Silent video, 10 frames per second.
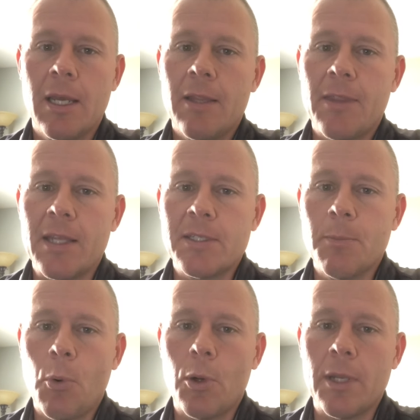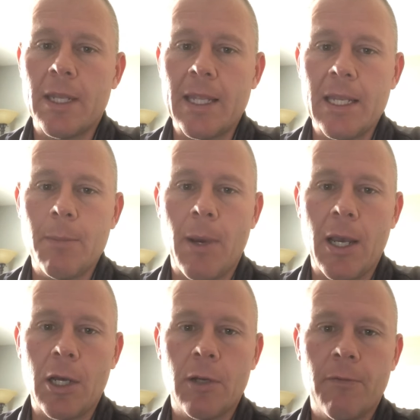That's important in any
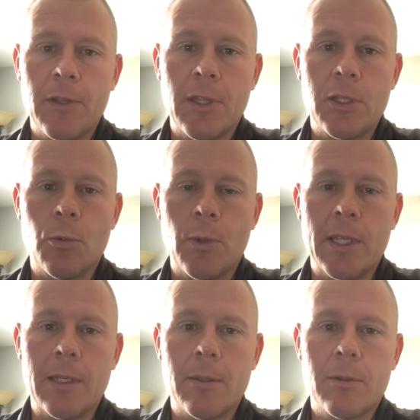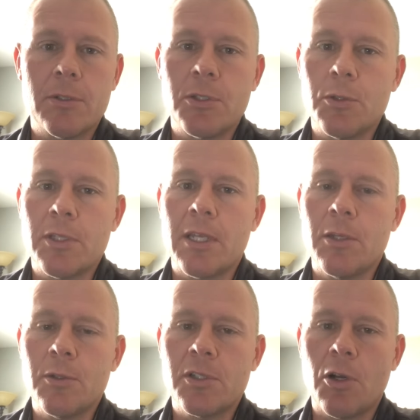biography that you read, because usually they
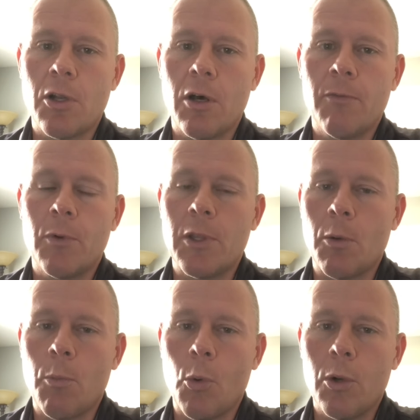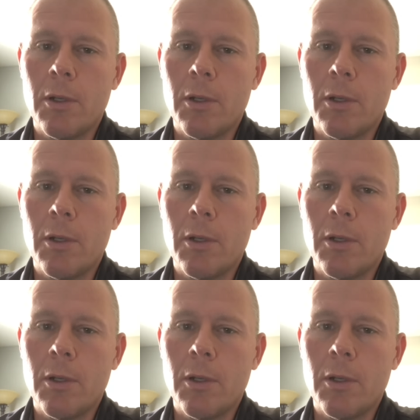do start off when they were born